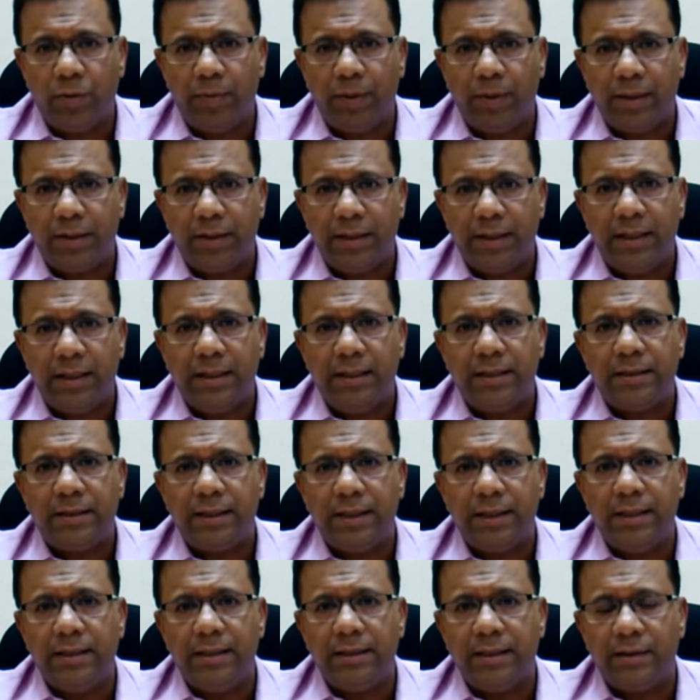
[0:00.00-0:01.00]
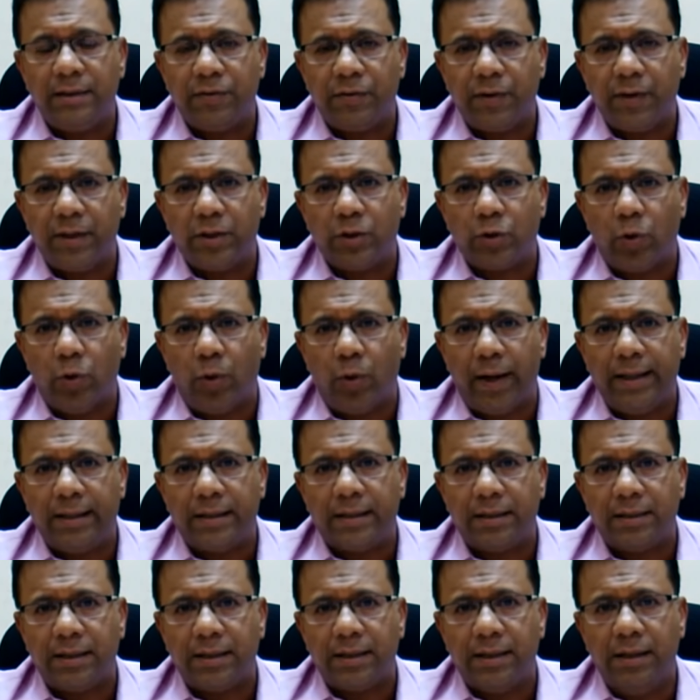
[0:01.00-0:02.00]
But these things, as far as Goa
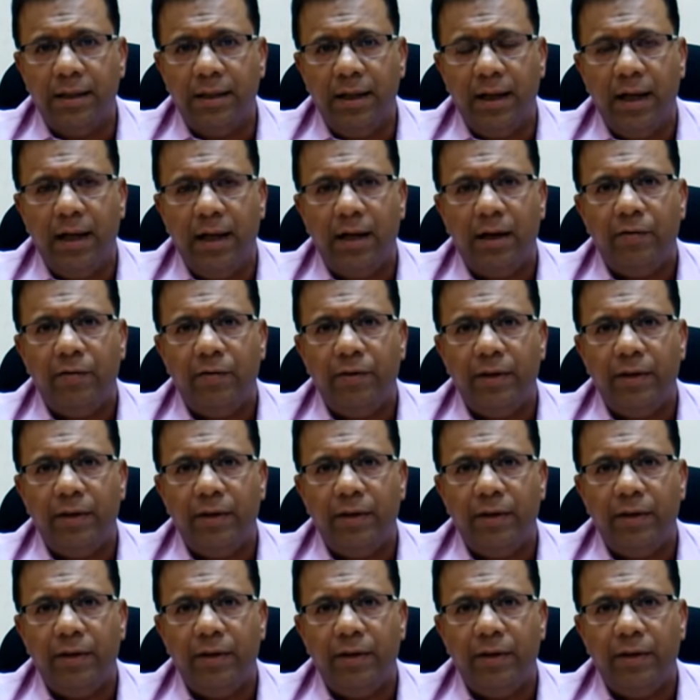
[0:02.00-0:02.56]
is concerned,